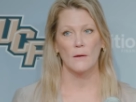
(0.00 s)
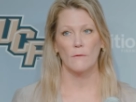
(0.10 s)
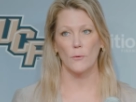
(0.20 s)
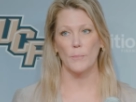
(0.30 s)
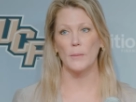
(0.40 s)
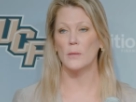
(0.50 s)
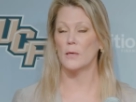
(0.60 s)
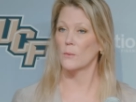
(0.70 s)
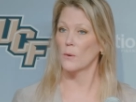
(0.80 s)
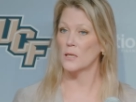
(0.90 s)
for people
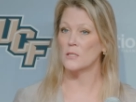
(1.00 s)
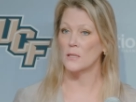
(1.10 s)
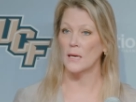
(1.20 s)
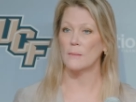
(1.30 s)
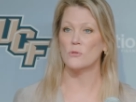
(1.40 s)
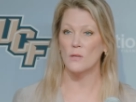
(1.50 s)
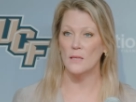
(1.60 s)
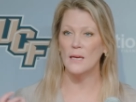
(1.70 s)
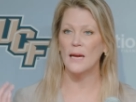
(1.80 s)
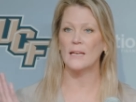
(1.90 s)
that are watching the game. So then
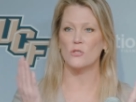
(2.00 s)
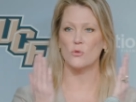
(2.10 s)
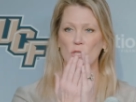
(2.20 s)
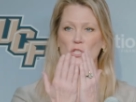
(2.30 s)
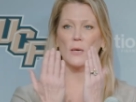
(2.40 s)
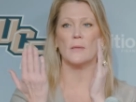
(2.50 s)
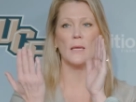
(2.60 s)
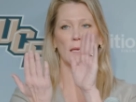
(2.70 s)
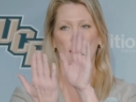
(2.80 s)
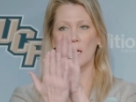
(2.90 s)
they had to switch up and they
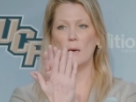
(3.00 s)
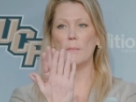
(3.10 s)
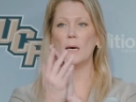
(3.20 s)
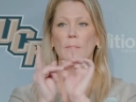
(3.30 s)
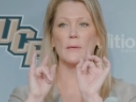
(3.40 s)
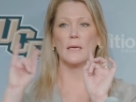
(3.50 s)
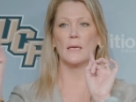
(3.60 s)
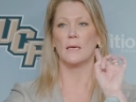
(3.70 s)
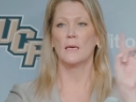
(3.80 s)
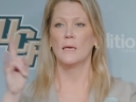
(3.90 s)
had to come up and then
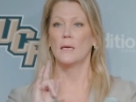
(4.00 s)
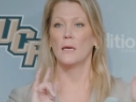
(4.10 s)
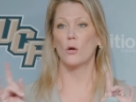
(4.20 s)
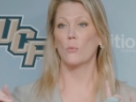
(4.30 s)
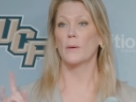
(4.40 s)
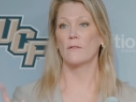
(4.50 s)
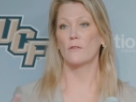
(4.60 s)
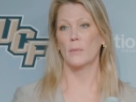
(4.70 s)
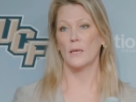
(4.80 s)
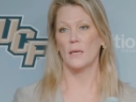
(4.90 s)
it opened
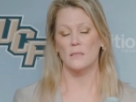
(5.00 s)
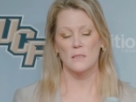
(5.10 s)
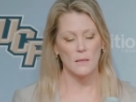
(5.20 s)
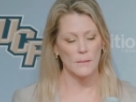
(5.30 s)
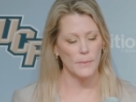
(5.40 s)
everybody else up.